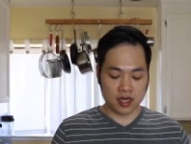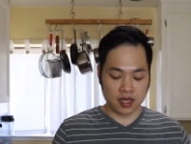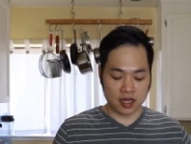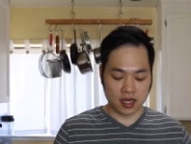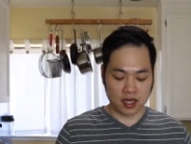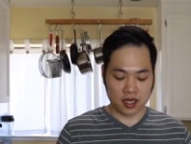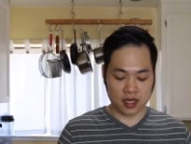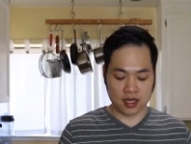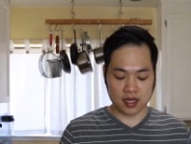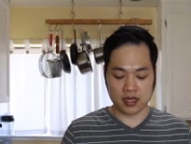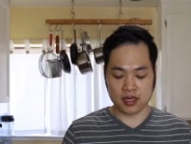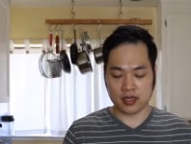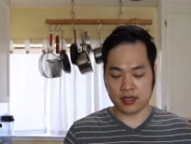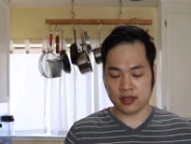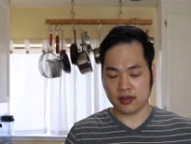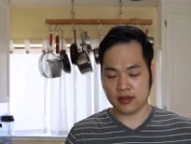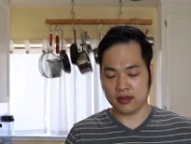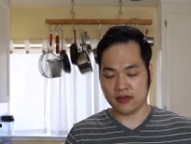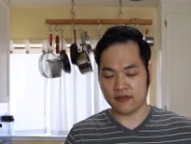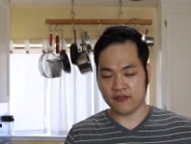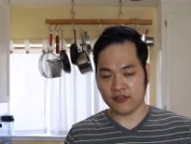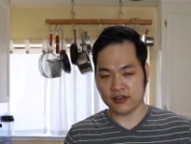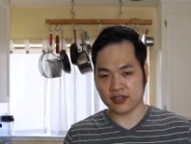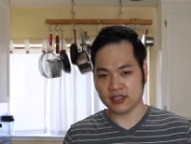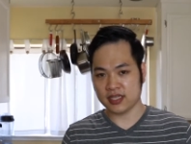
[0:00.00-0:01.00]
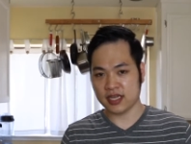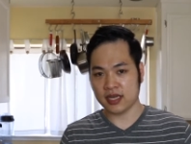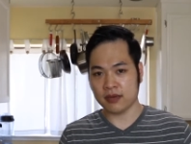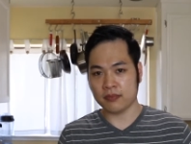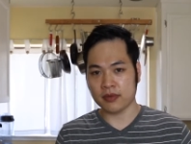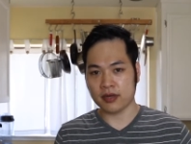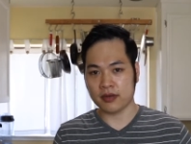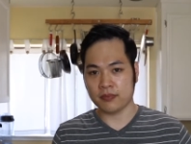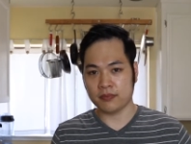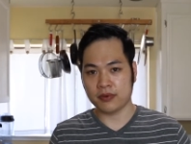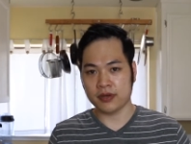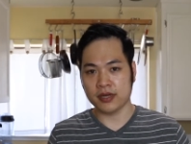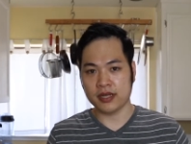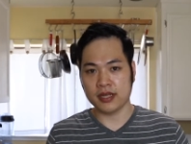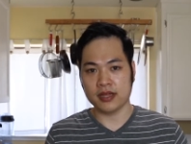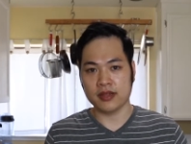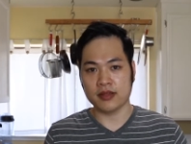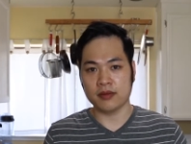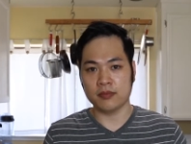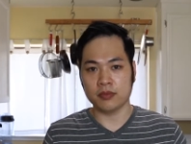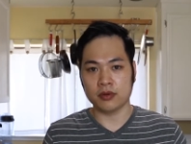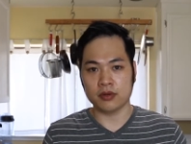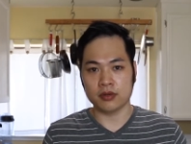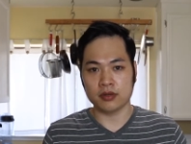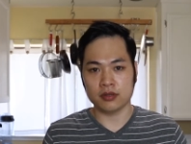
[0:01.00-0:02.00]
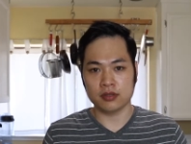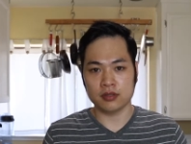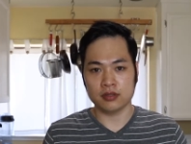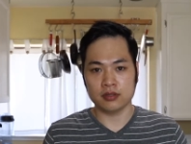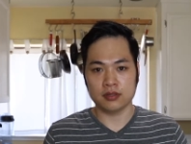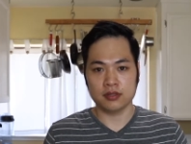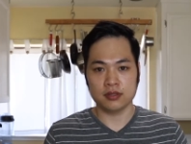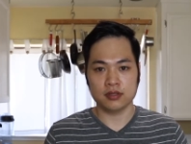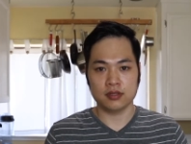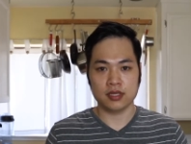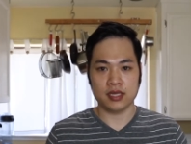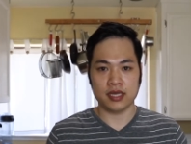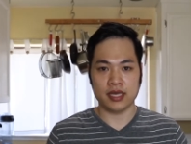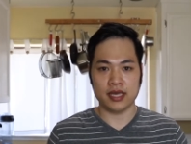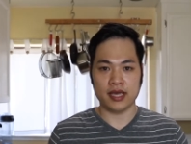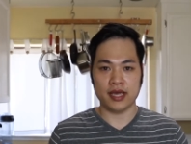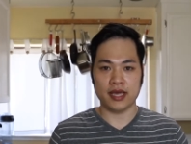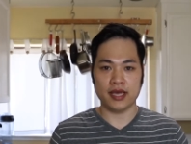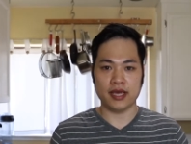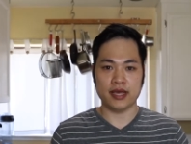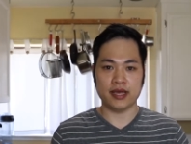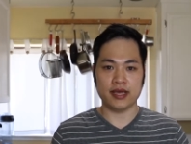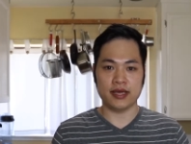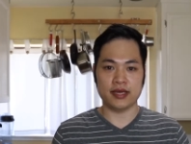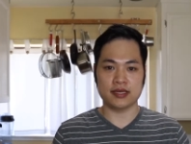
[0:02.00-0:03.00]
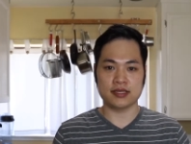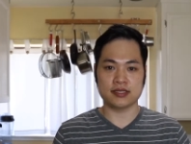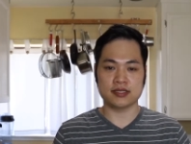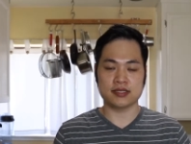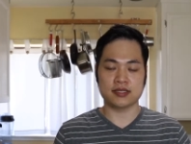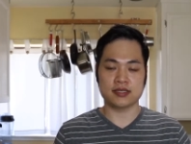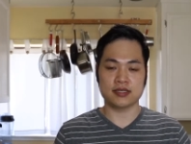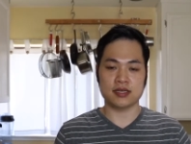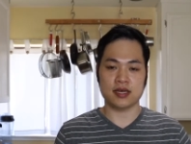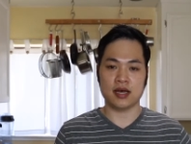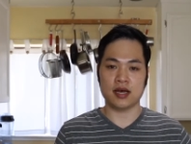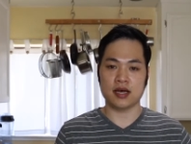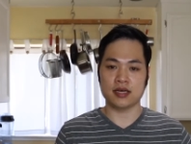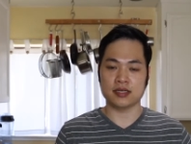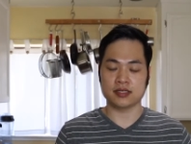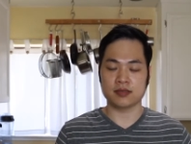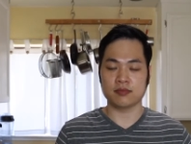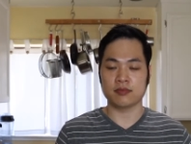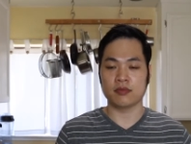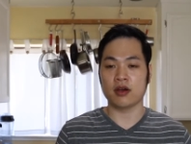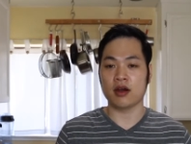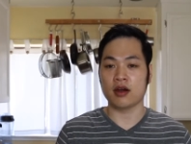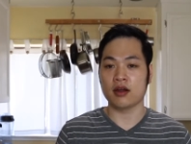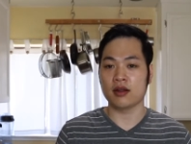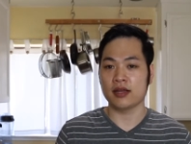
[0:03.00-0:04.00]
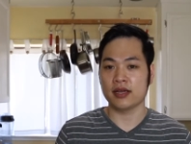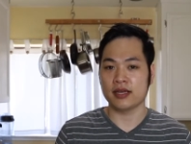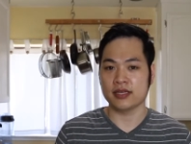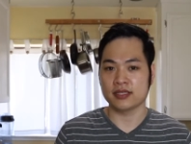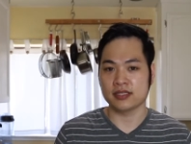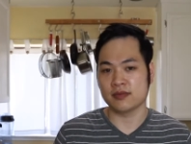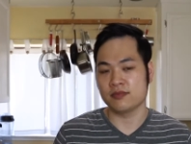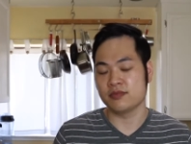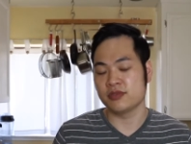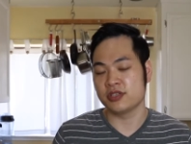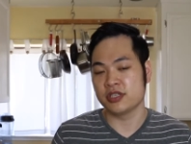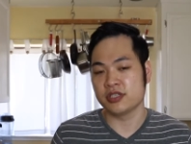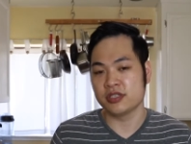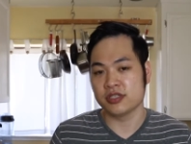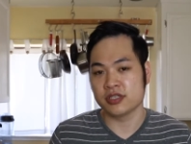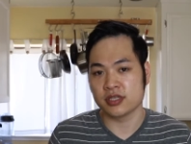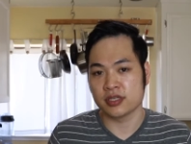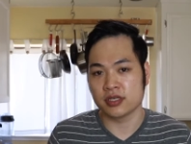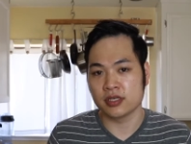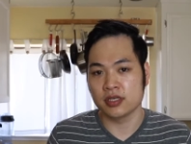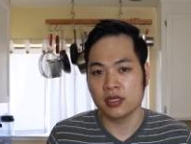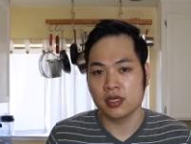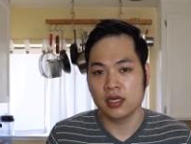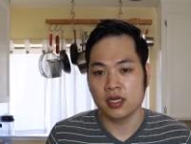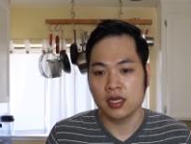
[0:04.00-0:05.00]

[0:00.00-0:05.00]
Uh, the first thing I'm going to put in the bowl is uh, some garlic and some ginger.